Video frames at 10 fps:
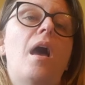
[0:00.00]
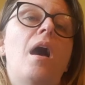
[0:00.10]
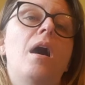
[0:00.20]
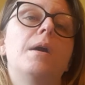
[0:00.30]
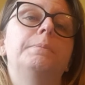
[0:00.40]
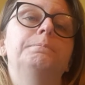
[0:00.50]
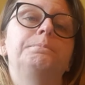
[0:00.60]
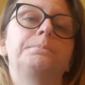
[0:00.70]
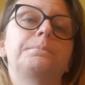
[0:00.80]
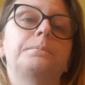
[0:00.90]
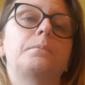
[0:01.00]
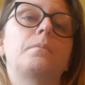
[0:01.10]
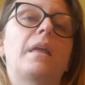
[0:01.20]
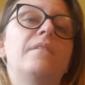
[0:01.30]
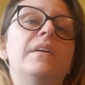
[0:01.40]
Um,
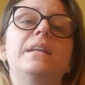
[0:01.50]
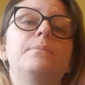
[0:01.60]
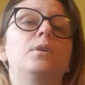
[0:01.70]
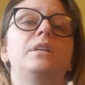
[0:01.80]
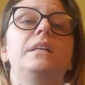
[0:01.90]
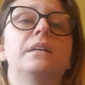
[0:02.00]
if anybody